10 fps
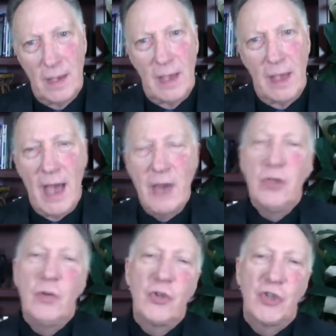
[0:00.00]
How do
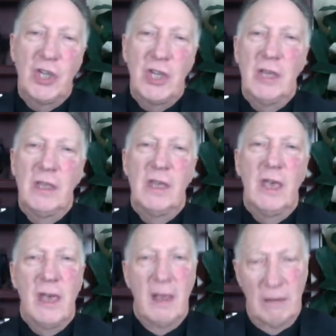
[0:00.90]
you see the
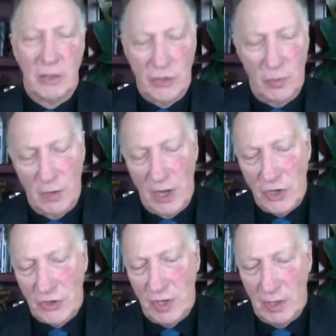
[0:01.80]
Eretz? And when I
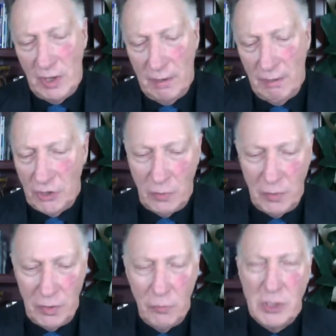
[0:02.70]
say the Eretz, it
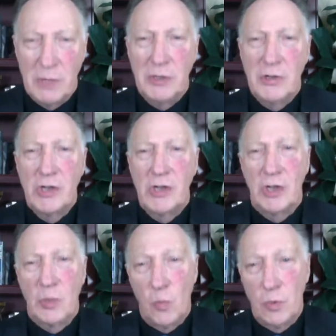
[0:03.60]
usually
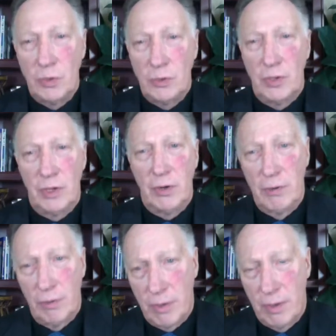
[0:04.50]
translated the world or the
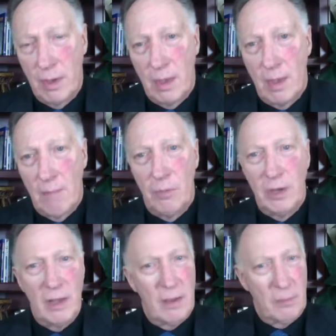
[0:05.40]
earth.
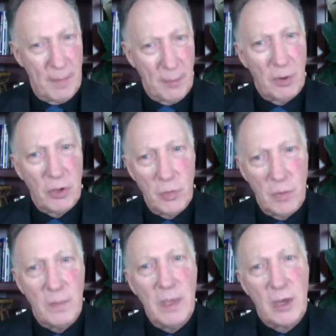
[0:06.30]
But remember,
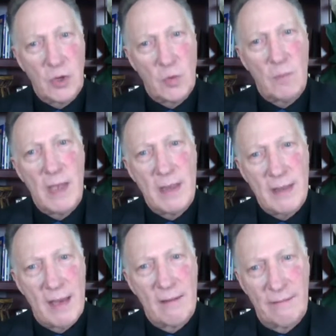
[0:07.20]
human beings were made
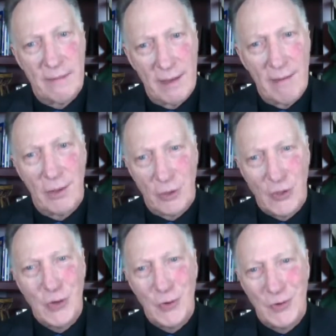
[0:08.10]
out of Eretz
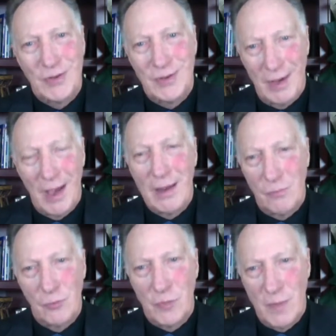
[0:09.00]
too.
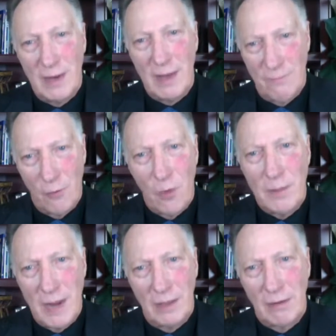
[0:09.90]
Adam was formed
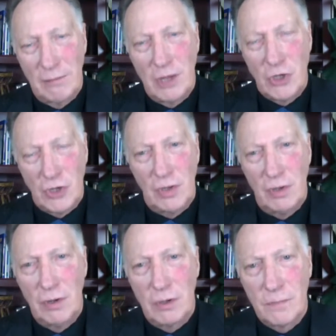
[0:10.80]
out of the dust of the
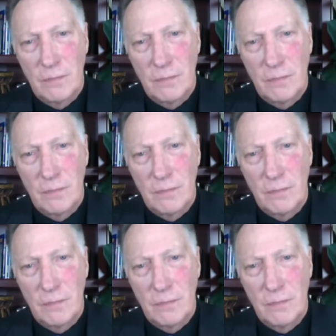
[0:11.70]
earth.